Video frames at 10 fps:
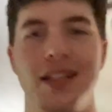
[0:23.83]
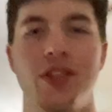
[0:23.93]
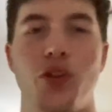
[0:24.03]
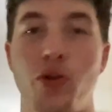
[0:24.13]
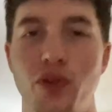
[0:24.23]

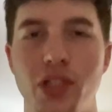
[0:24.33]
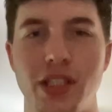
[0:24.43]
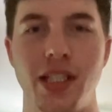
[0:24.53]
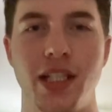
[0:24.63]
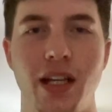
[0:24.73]
So, the
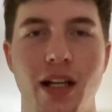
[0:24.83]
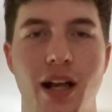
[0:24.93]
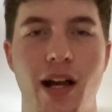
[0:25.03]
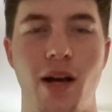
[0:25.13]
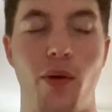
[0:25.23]
first thing
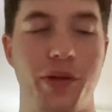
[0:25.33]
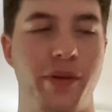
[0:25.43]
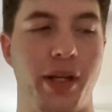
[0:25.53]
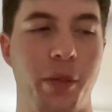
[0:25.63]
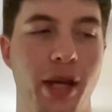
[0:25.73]
I want to
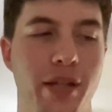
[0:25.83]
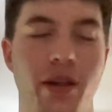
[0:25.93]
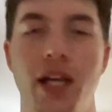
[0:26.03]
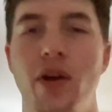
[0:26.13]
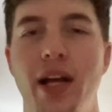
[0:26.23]
recommend,
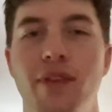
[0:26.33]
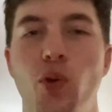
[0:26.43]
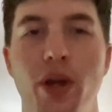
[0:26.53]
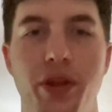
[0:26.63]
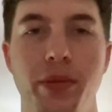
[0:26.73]
I don't have it
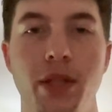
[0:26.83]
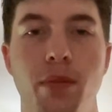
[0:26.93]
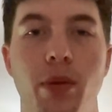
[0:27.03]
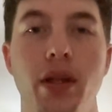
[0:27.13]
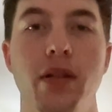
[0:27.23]
with me,
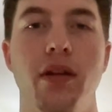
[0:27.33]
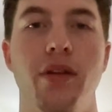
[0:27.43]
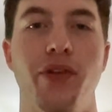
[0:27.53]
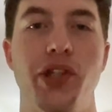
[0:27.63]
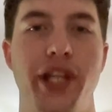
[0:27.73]
but
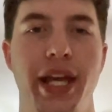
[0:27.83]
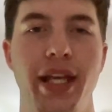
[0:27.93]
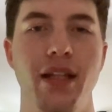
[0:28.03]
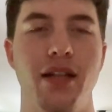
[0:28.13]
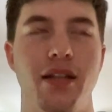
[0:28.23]
for a
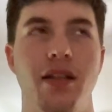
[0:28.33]
tank,